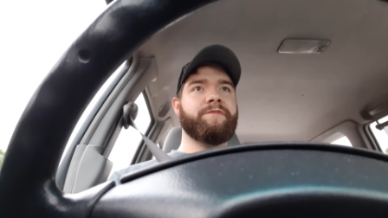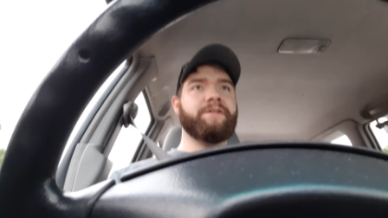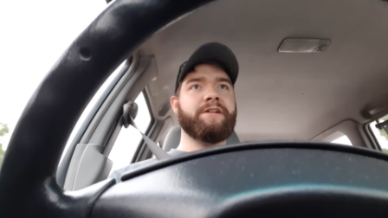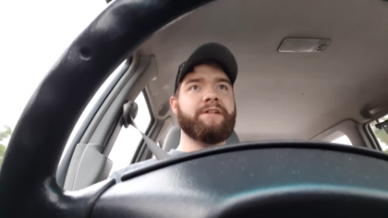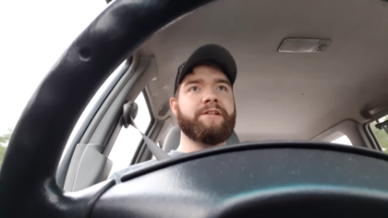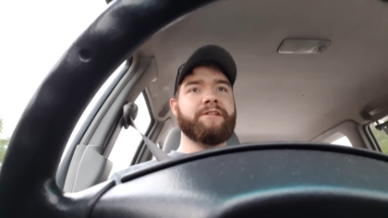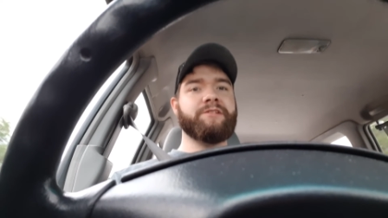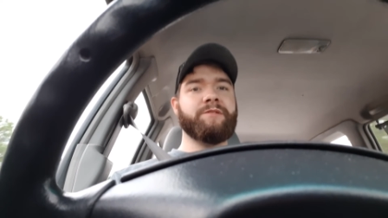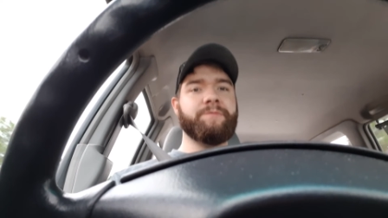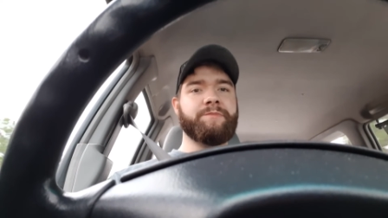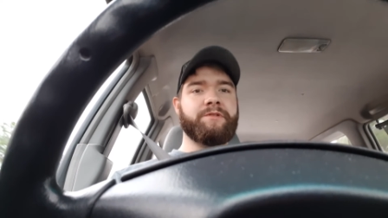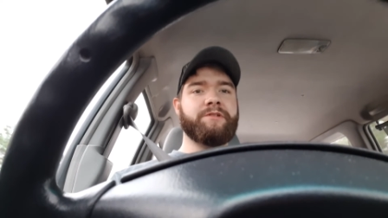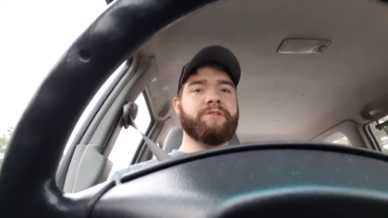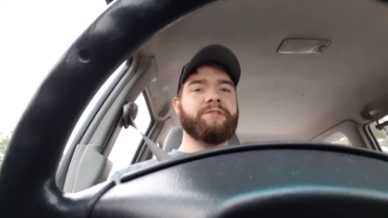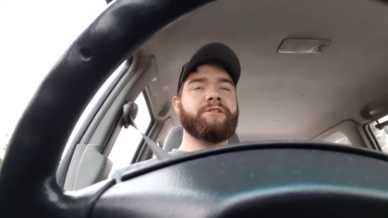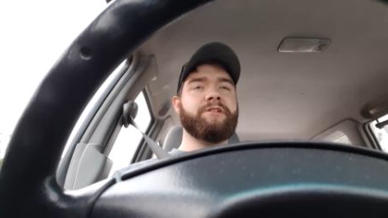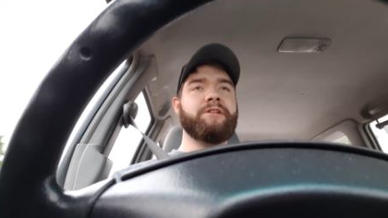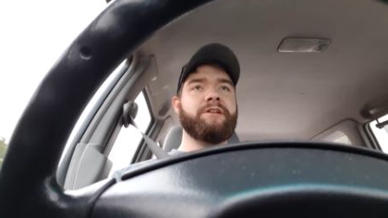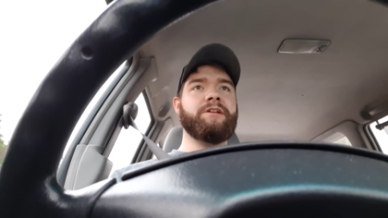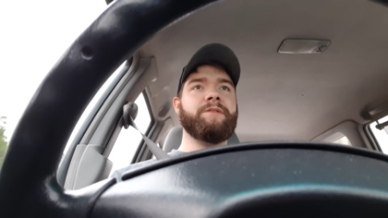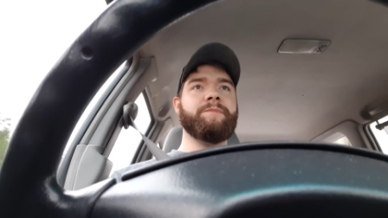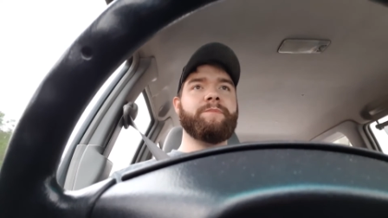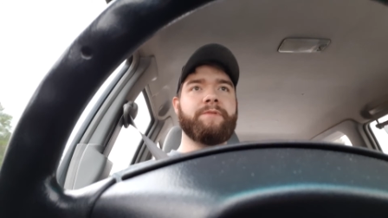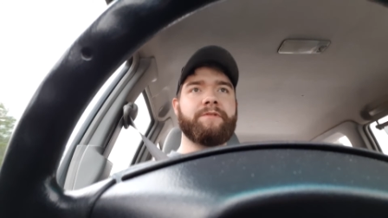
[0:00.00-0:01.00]
finding something
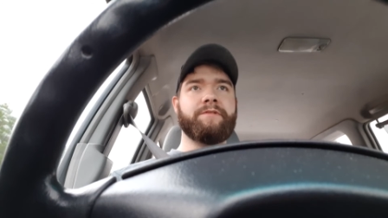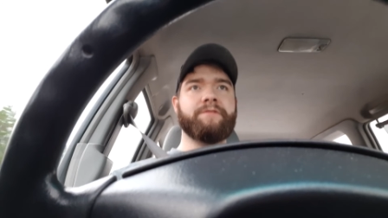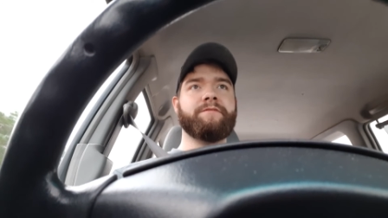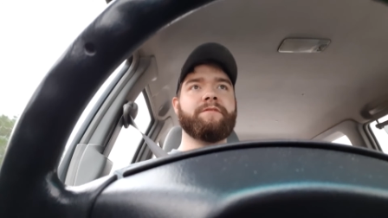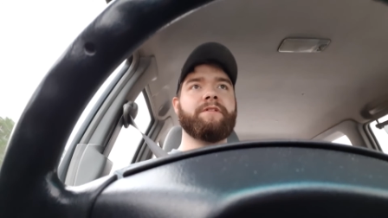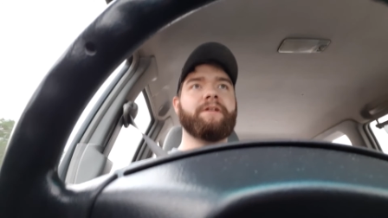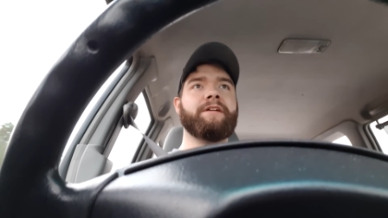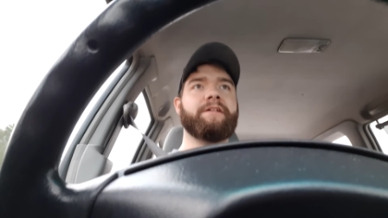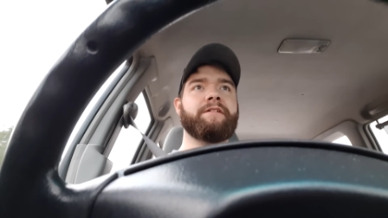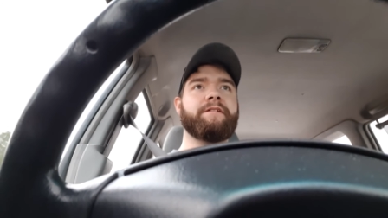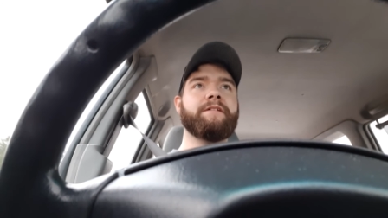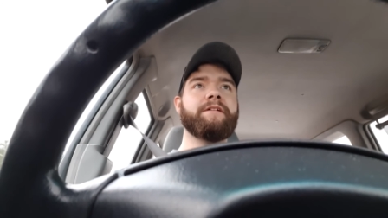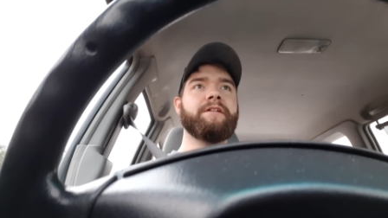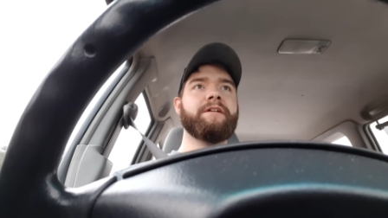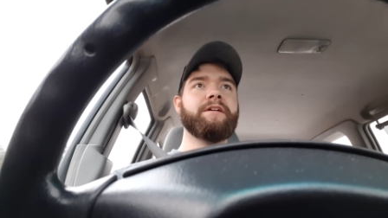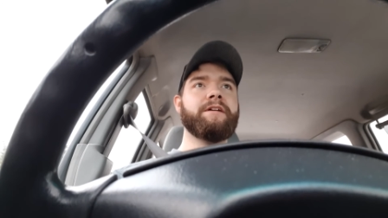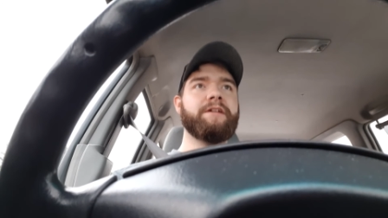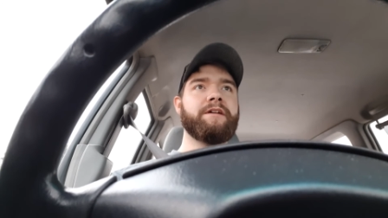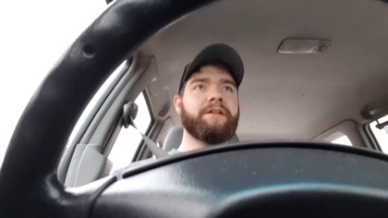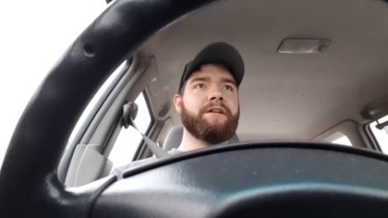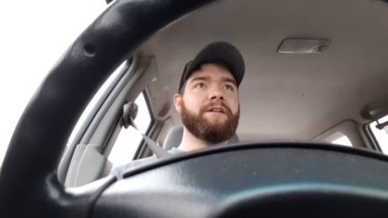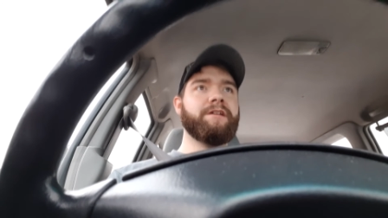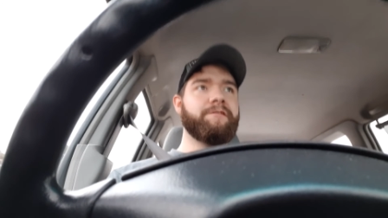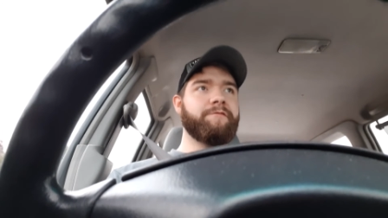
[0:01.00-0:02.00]
cheap and like
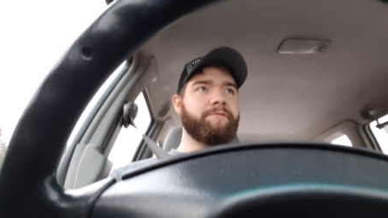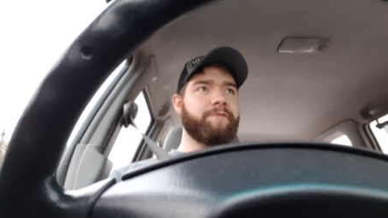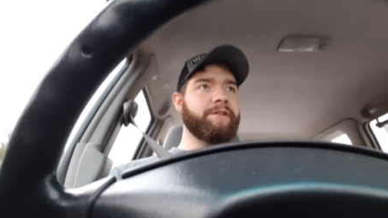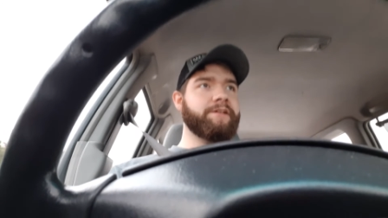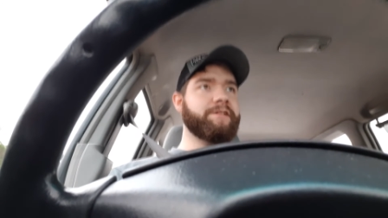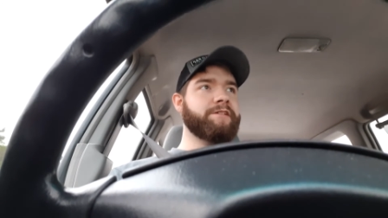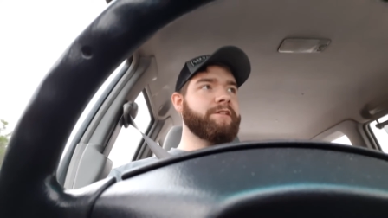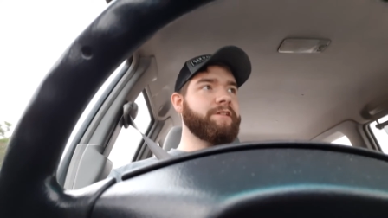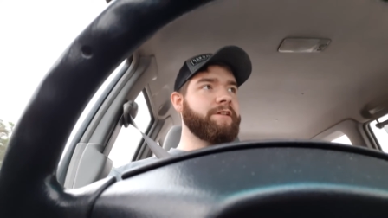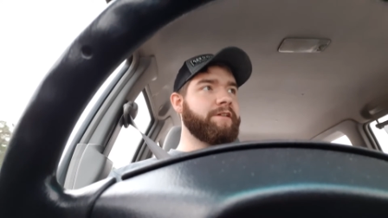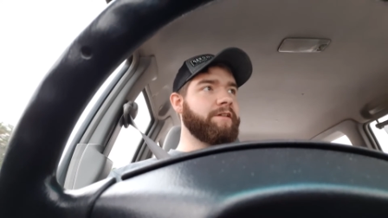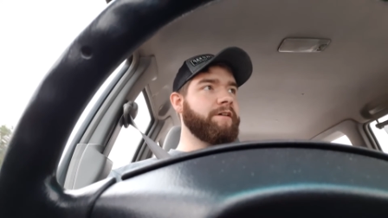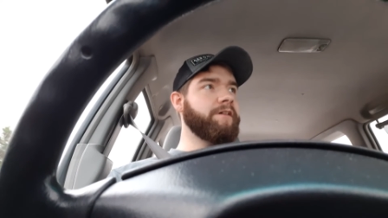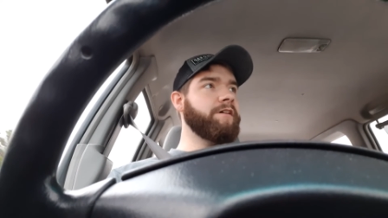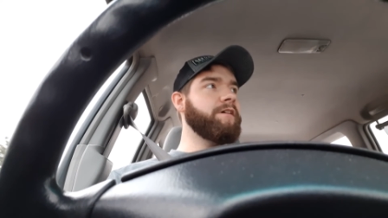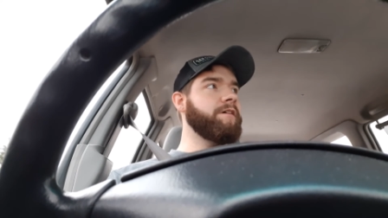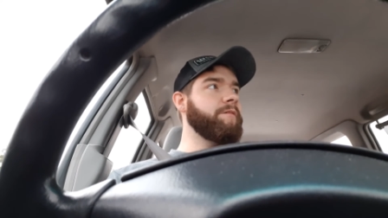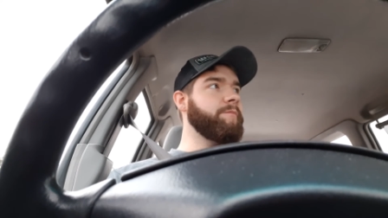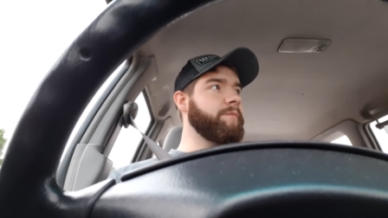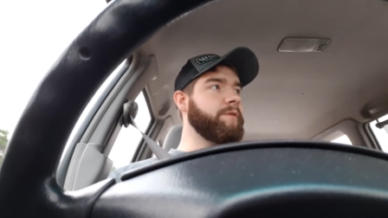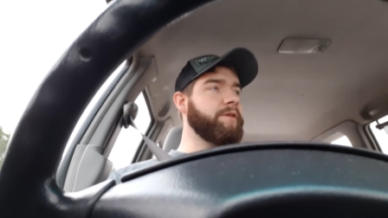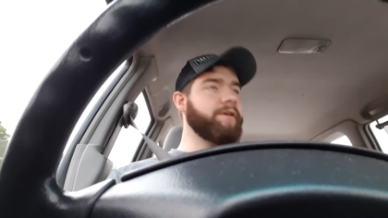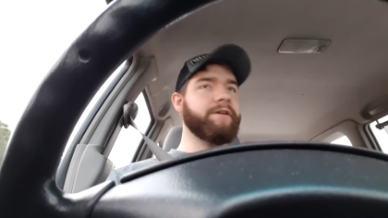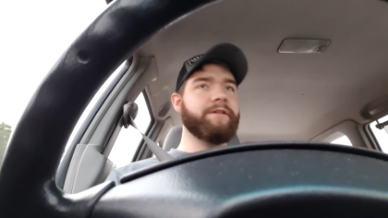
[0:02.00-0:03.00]
fixing it
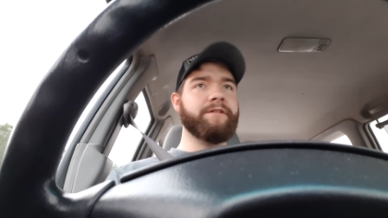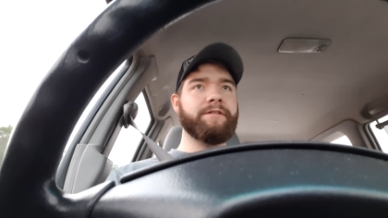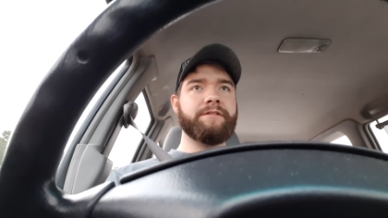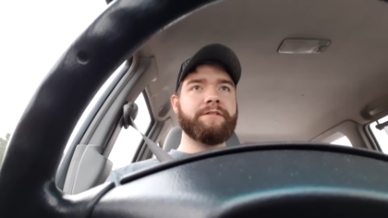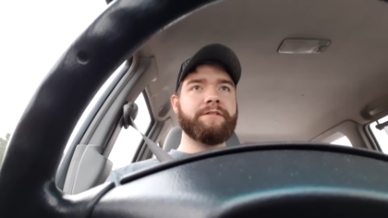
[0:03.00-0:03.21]
up. But